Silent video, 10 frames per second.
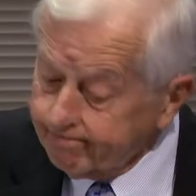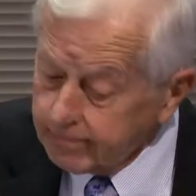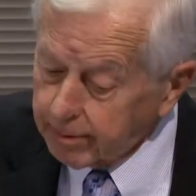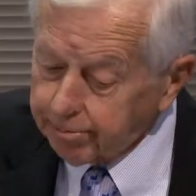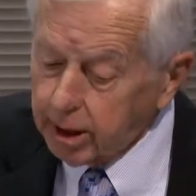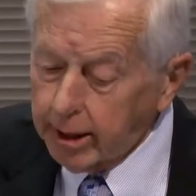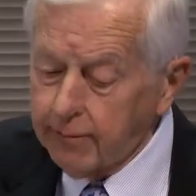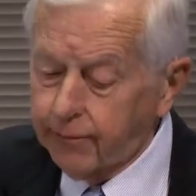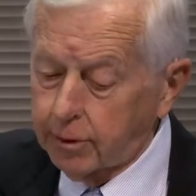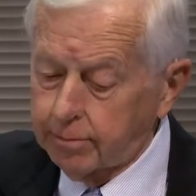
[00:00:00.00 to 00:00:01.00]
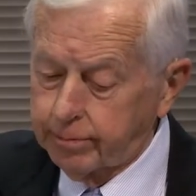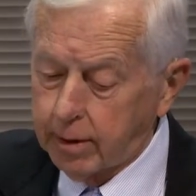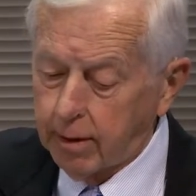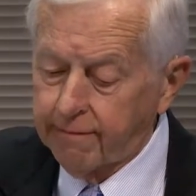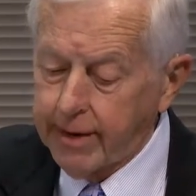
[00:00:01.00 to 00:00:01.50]
They're plentiful,
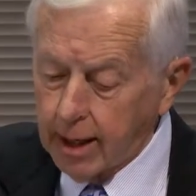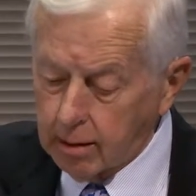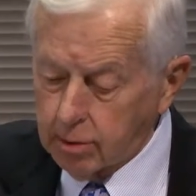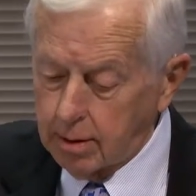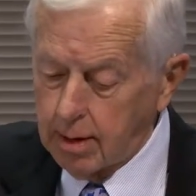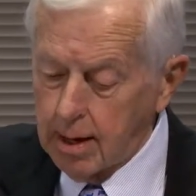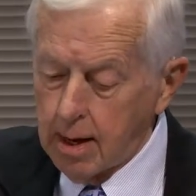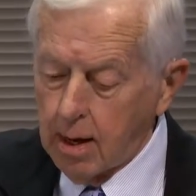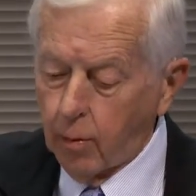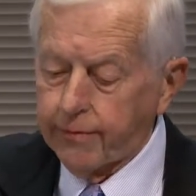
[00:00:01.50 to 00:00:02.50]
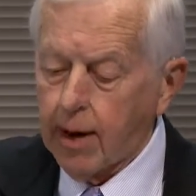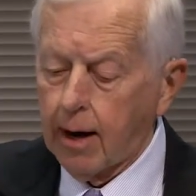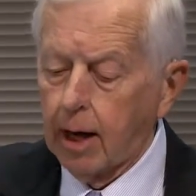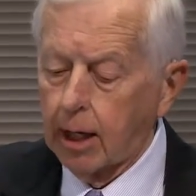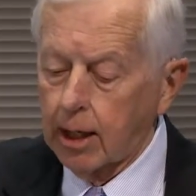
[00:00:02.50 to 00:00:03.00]
they're available. We've got
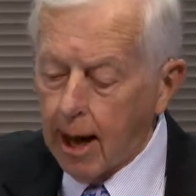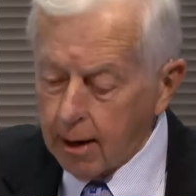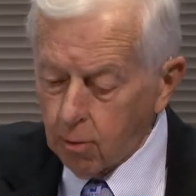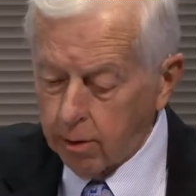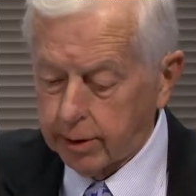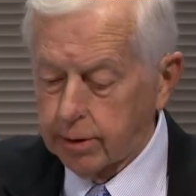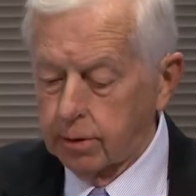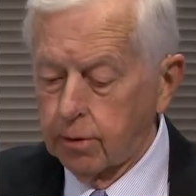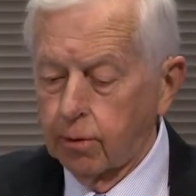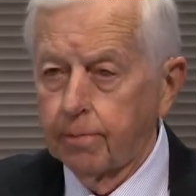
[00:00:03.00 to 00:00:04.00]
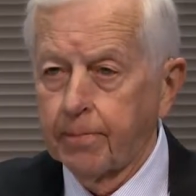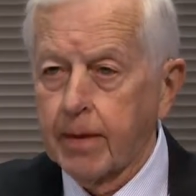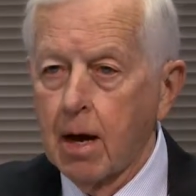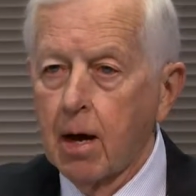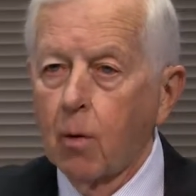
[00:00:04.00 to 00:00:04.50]
a lot of work to do.
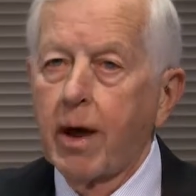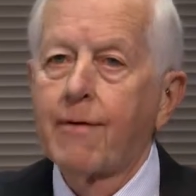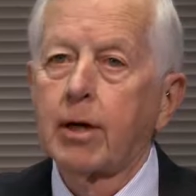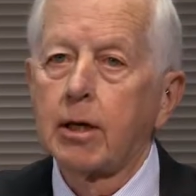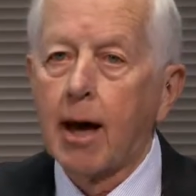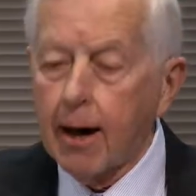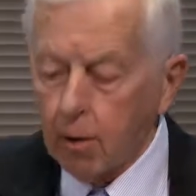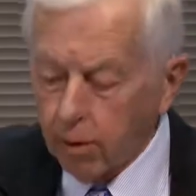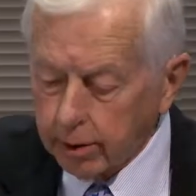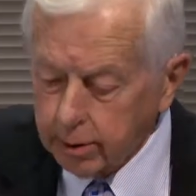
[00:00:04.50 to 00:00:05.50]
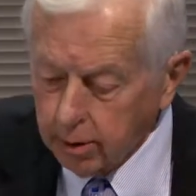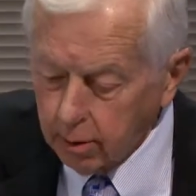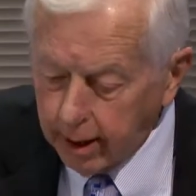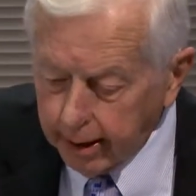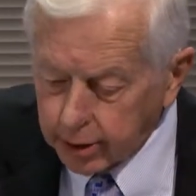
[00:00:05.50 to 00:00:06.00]
We have a lot of work to do
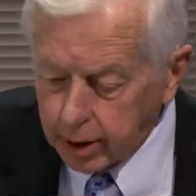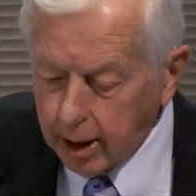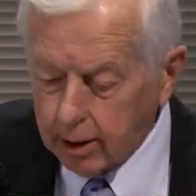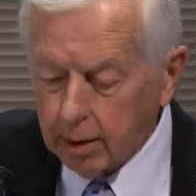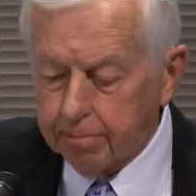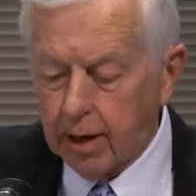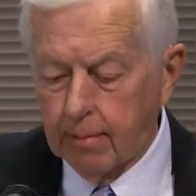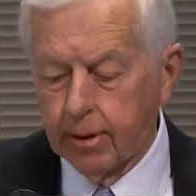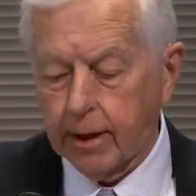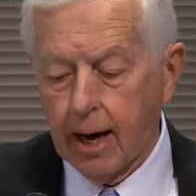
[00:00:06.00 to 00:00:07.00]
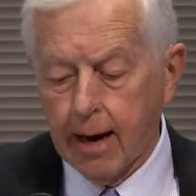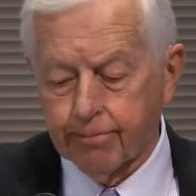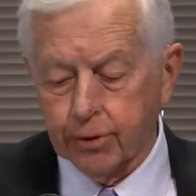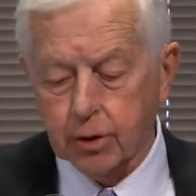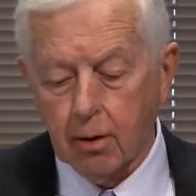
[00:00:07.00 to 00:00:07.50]
to educate the public and
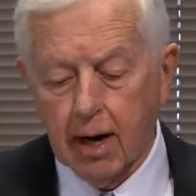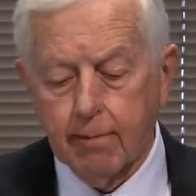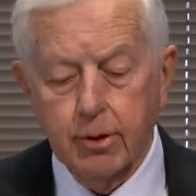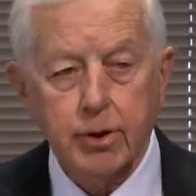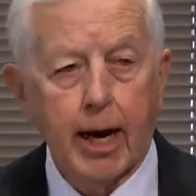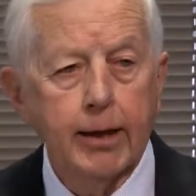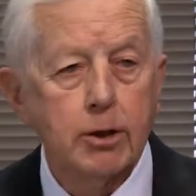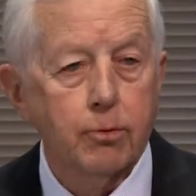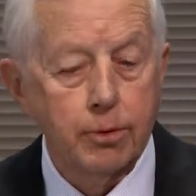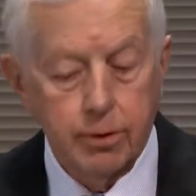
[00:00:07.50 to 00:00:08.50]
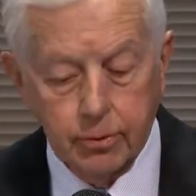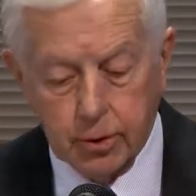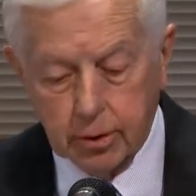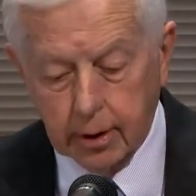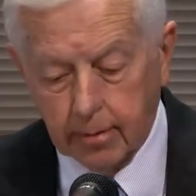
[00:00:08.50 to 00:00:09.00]
prescribers and to reduce
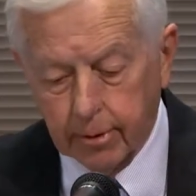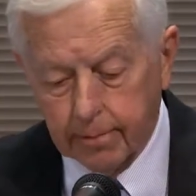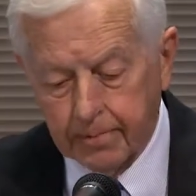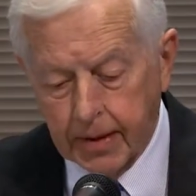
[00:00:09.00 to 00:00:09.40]
stigma.